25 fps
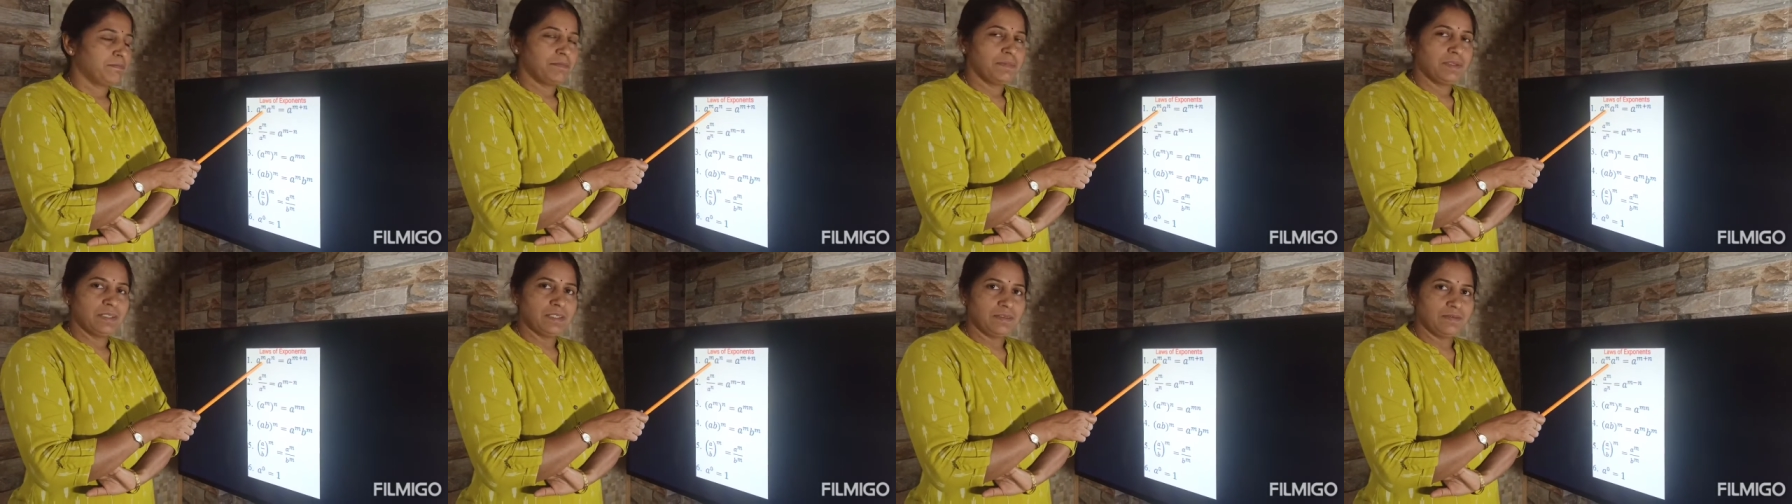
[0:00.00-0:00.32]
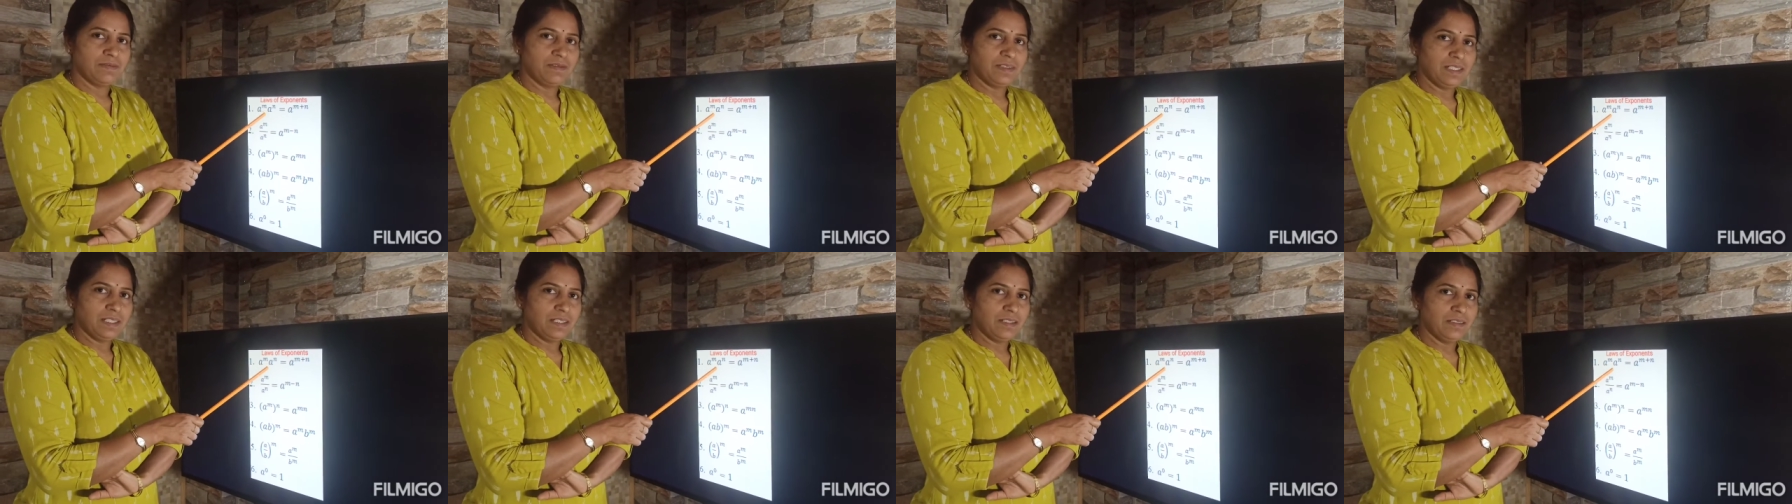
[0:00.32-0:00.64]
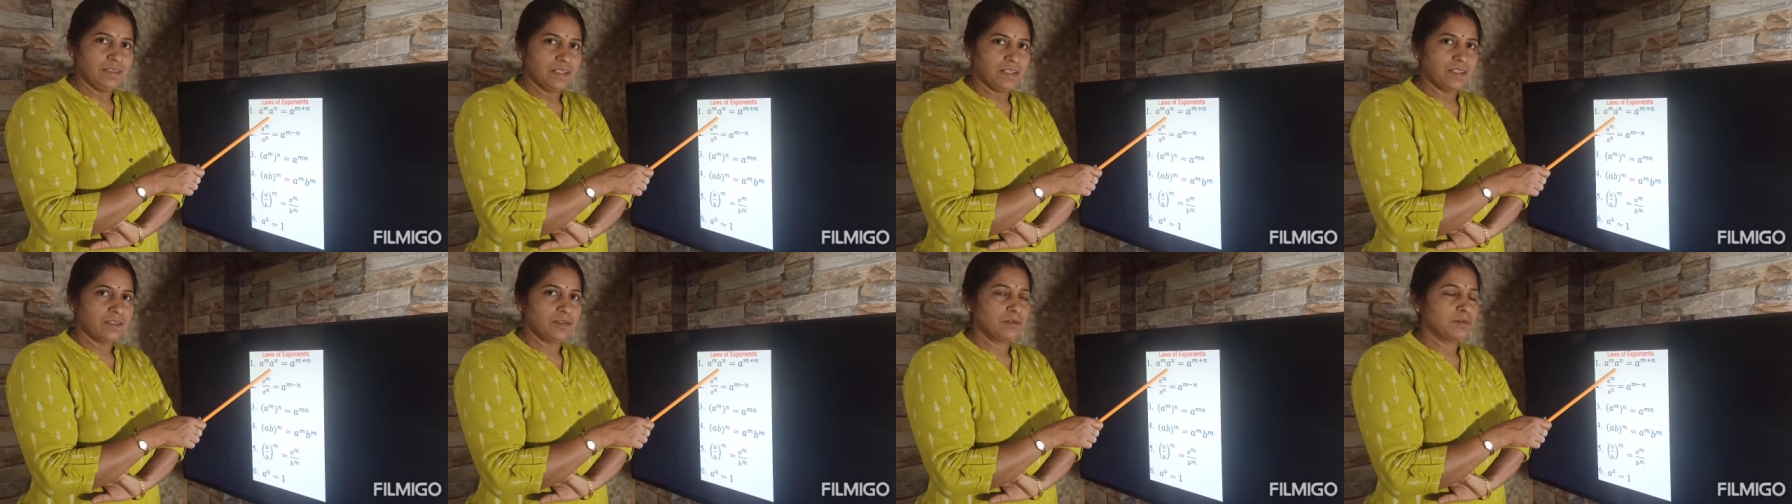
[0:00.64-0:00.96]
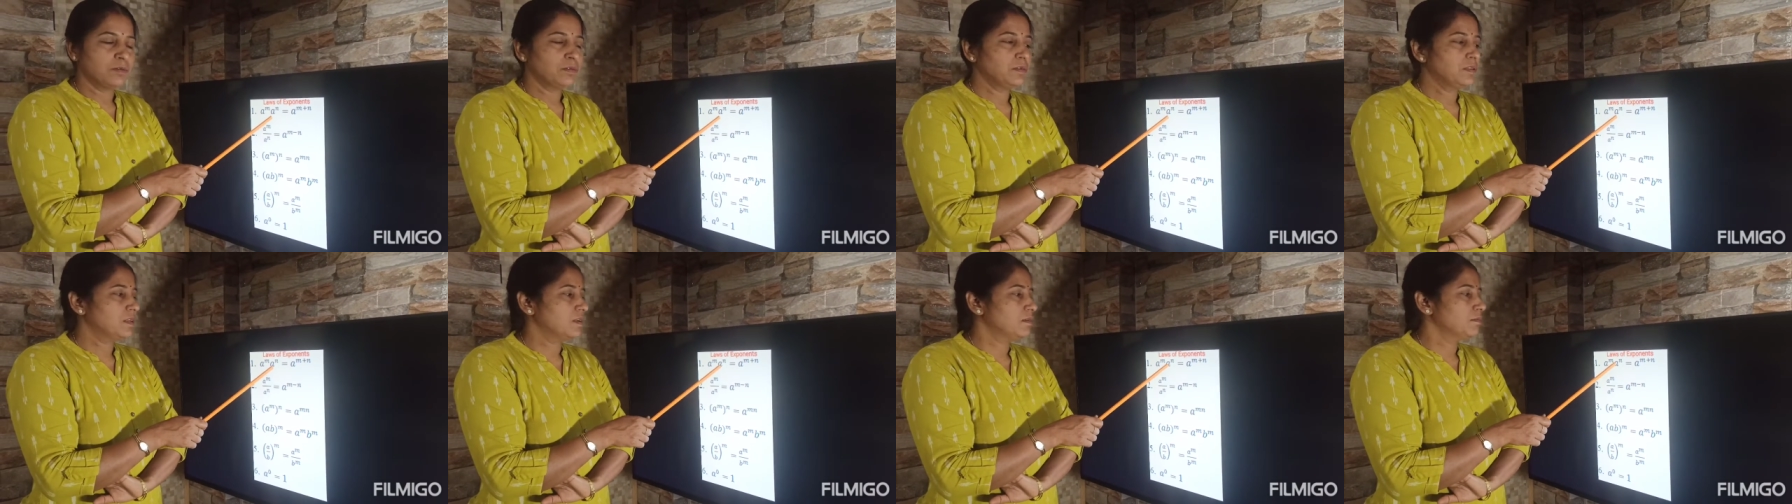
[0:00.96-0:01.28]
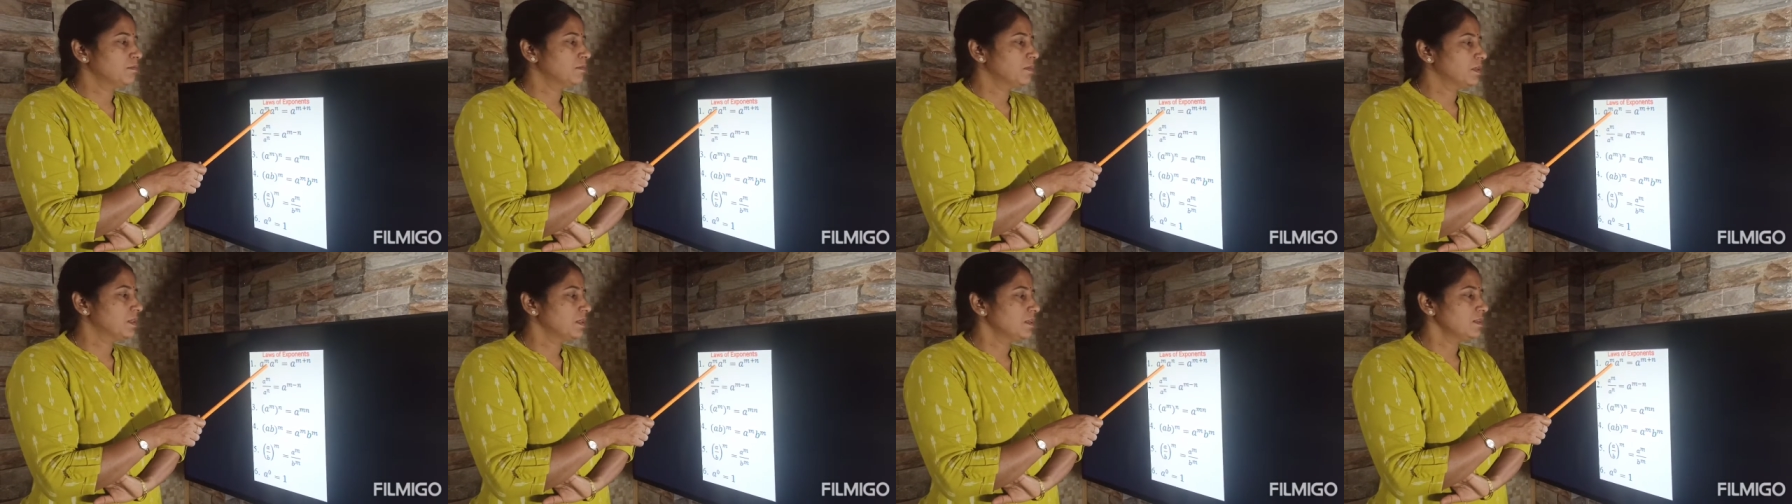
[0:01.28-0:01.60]
between the two
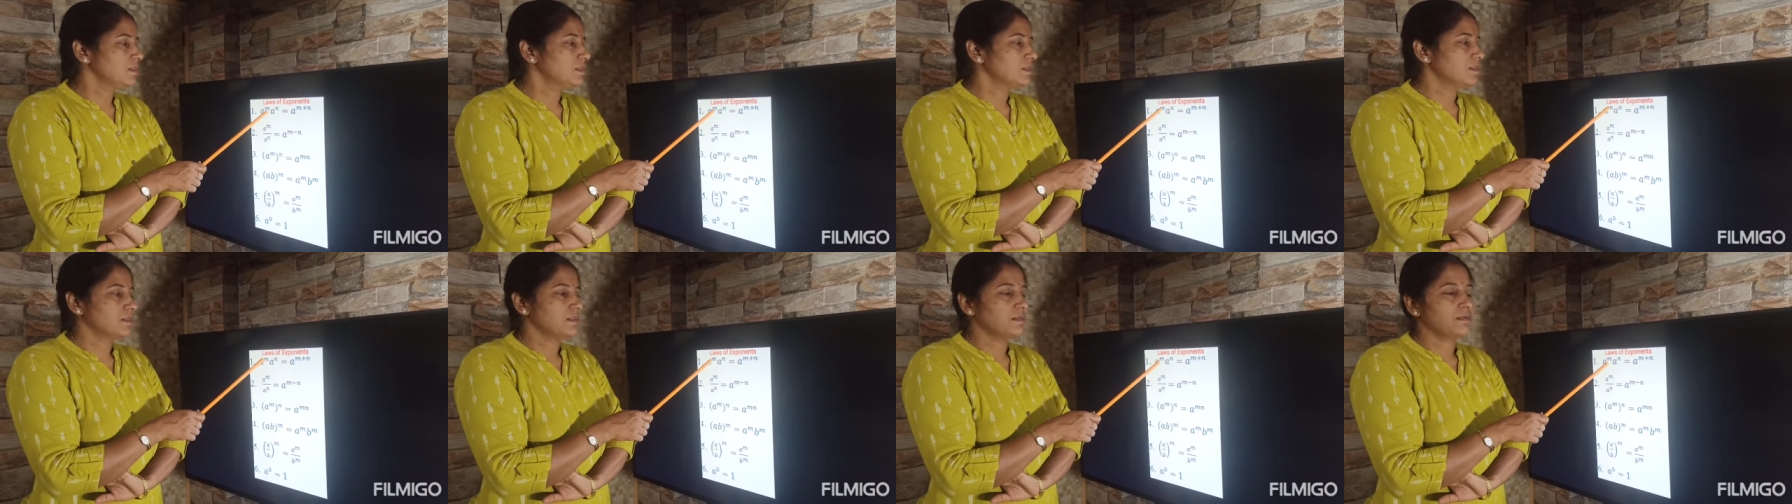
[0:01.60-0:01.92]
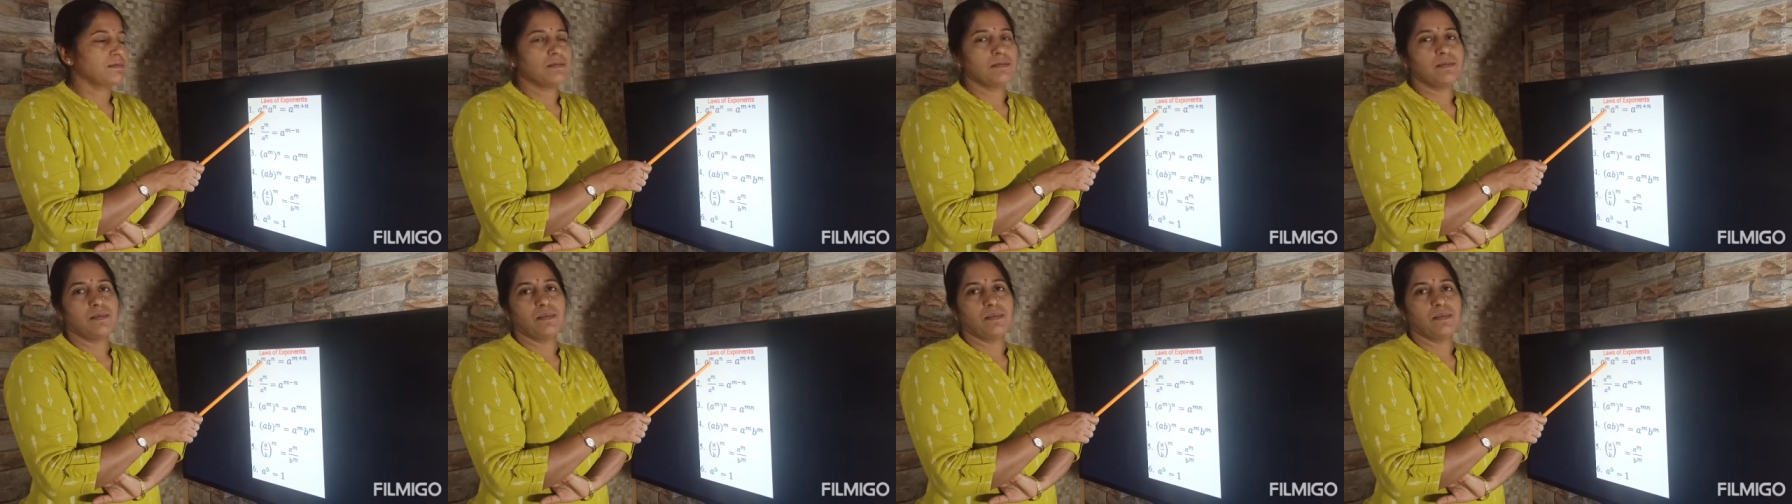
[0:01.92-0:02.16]
numbers,